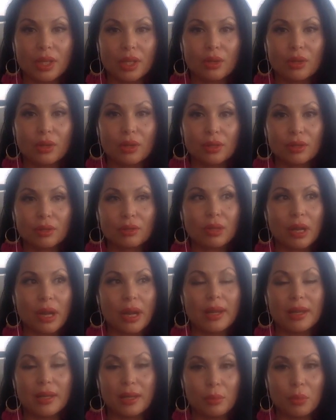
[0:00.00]
I couldn't
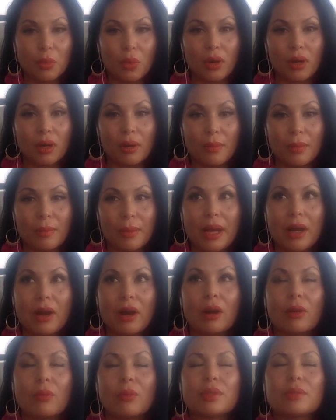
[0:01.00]
cry anymore. My
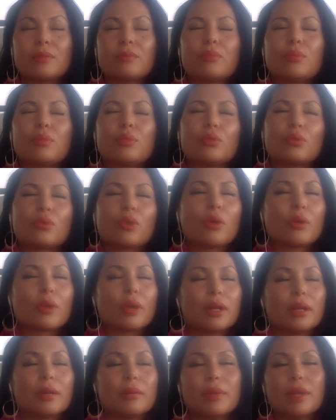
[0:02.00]
heart was
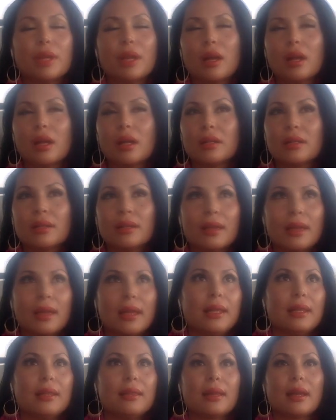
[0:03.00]
broken beyond
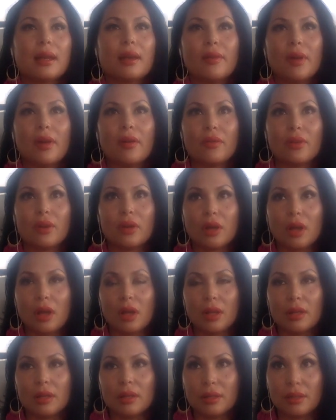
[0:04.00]
anything I've ever
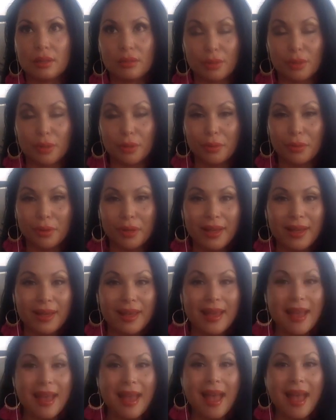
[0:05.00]
gone through.
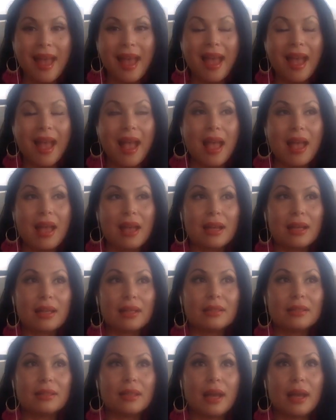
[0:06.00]

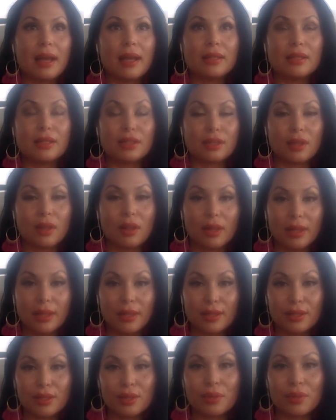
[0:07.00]
And all I
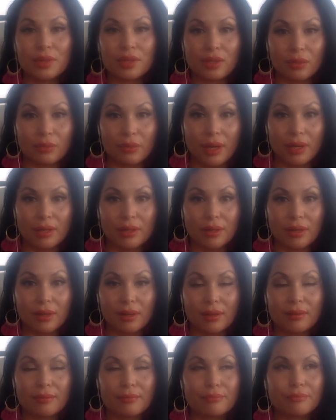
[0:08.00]
could do was
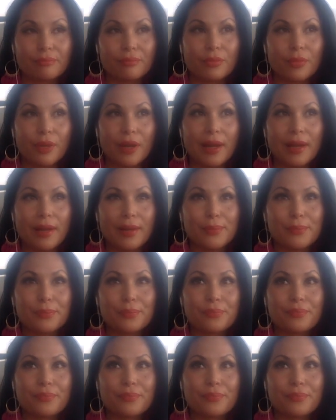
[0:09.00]
surrender, right?